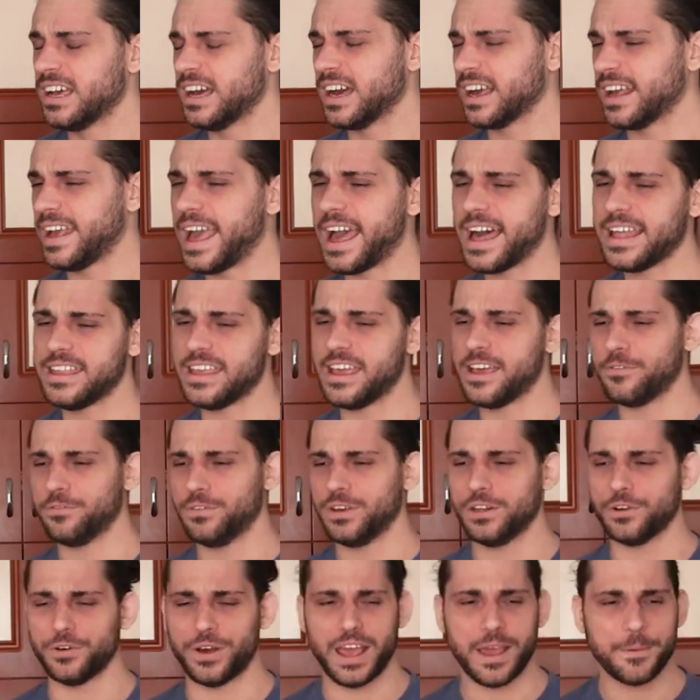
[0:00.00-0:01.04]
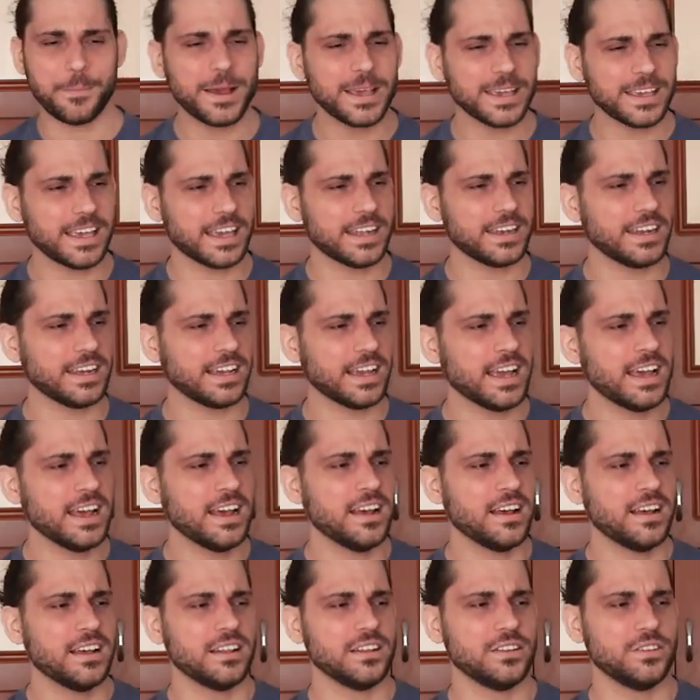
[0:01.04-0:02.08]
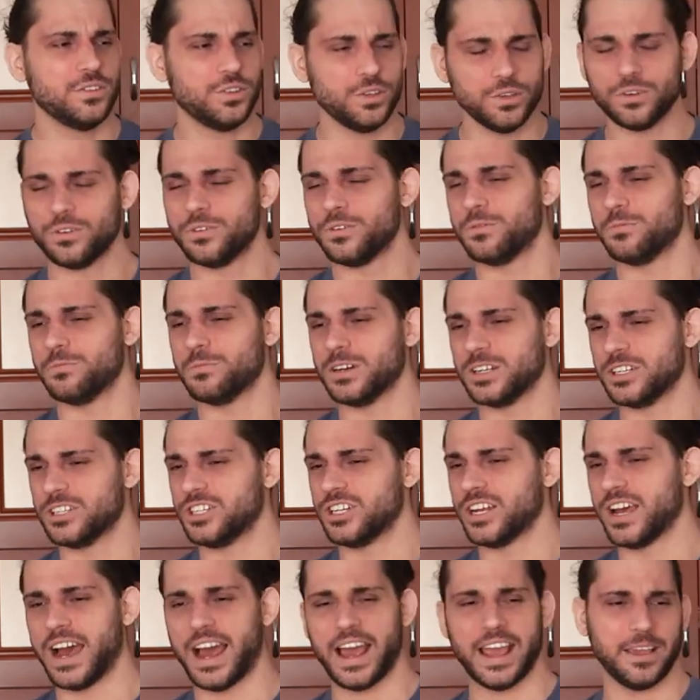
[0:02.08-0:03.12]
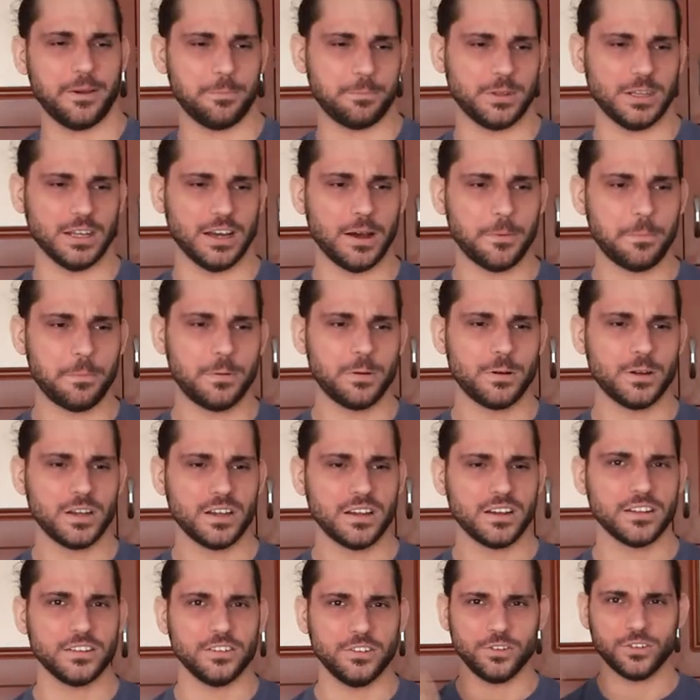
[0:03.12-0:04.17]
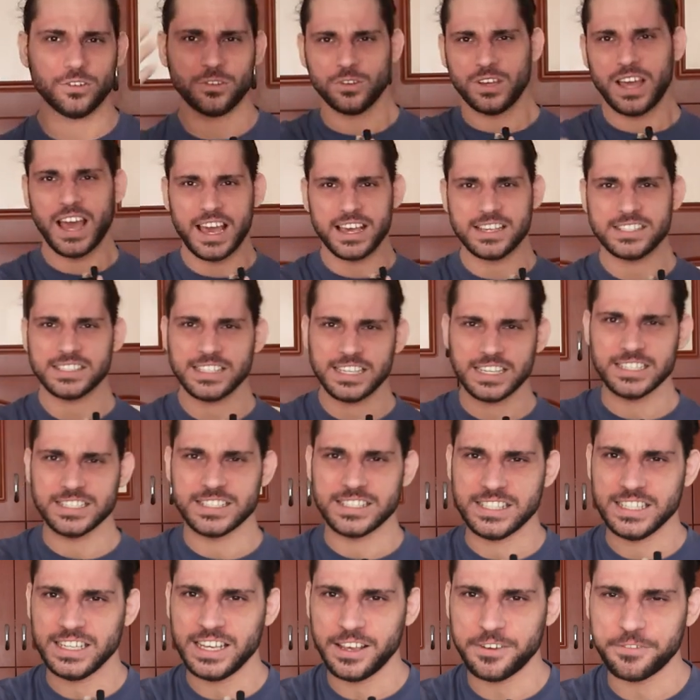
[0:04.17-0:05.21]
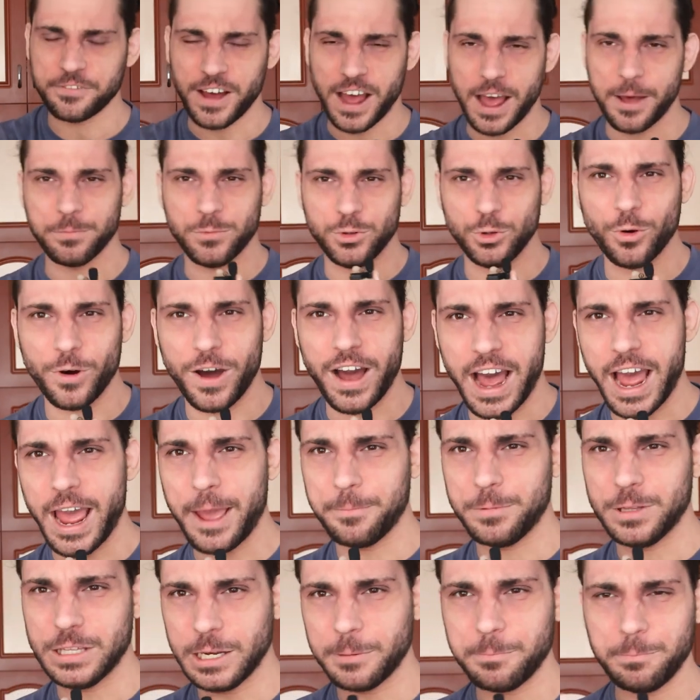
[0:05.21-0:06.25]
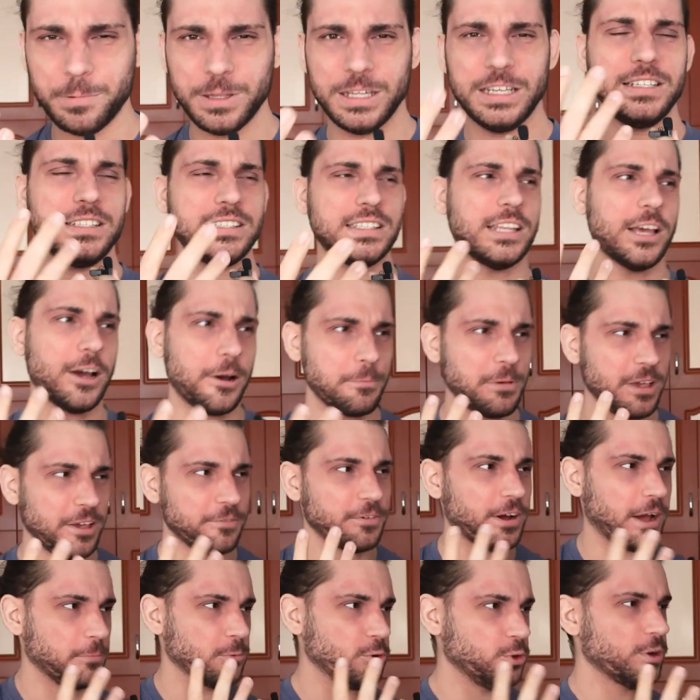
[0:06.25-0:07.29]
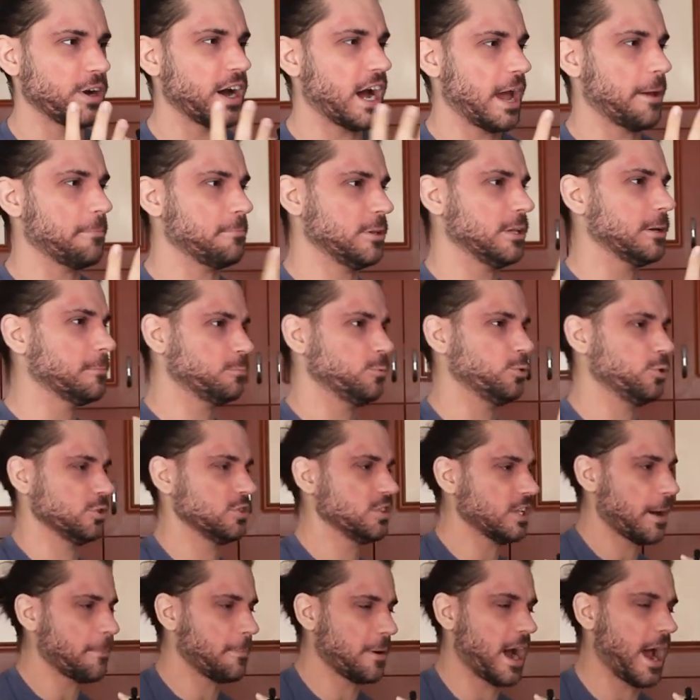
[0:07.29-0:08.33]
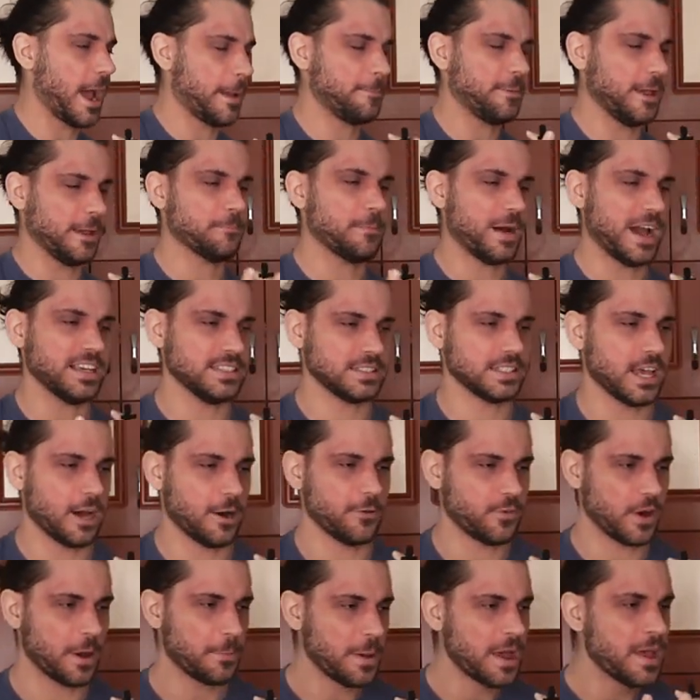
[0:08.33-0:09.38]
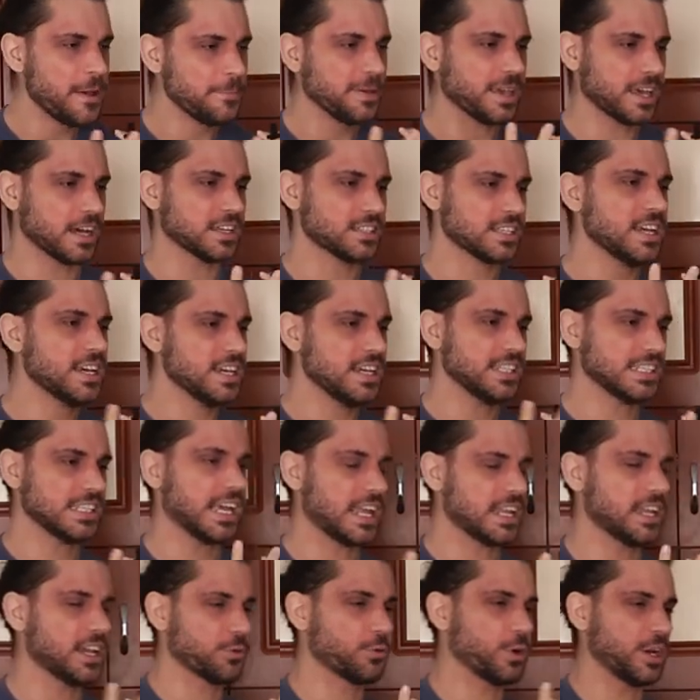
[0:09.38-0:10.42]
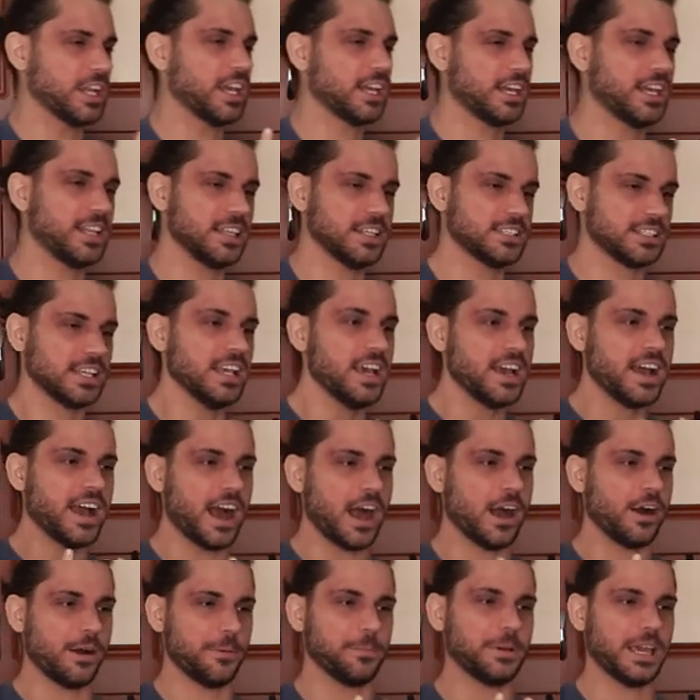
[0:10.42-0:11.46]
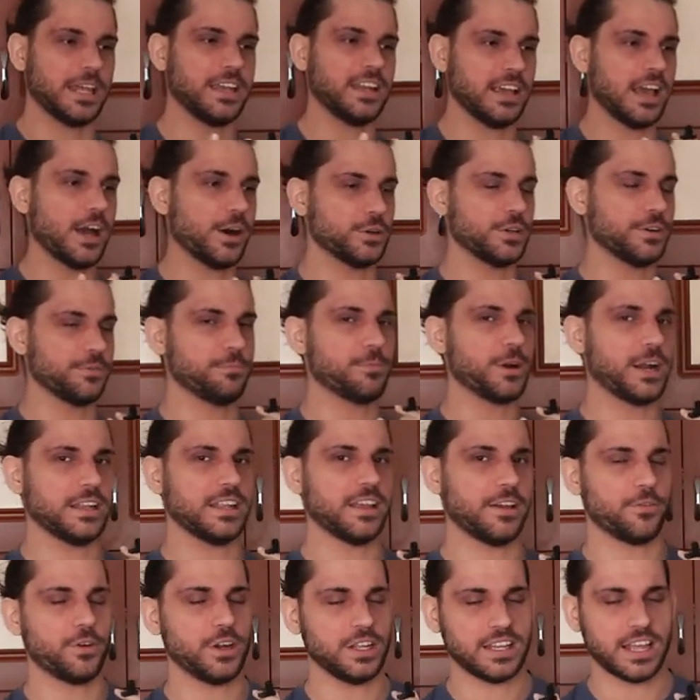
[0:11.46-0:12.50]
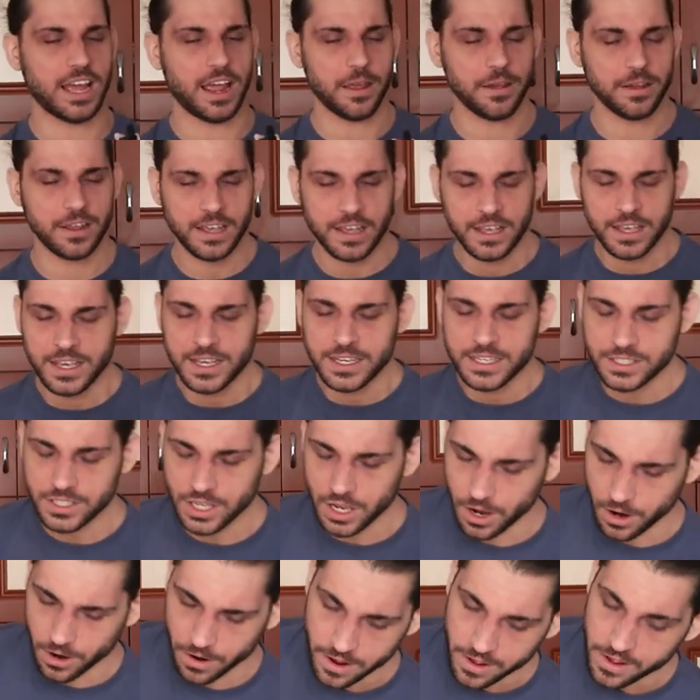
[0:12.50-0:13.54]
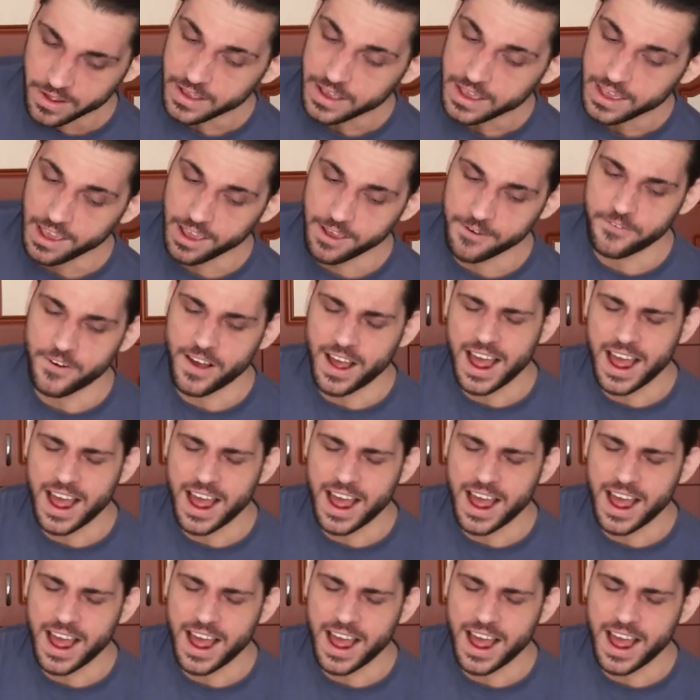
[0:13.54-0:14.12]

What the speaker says: a goddamn video? Am I getting too much hyped up? Do you guys can see if I'm too hyped up? Please tell me if I'm too hyped up to stop hyping myself up, because it's getting ridiculous how I'm getting out of breath every time. So if